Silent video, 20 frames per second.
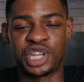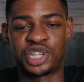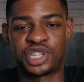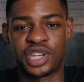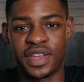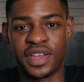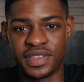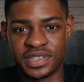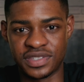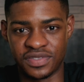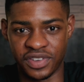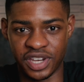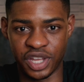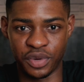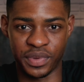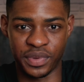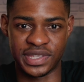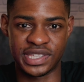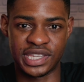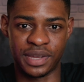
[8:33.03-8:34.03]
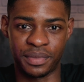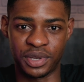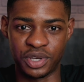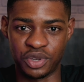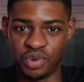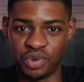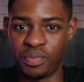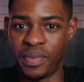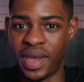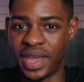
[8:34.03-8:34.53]
And share this video with someone
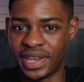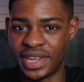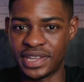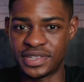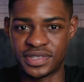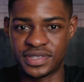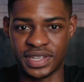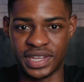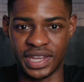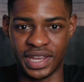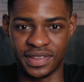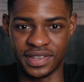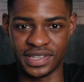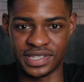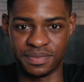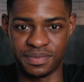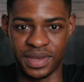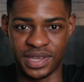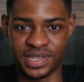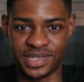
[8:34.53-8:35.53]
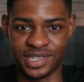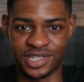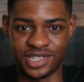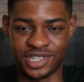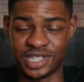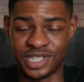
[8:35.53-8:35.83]
who may need to hear this message,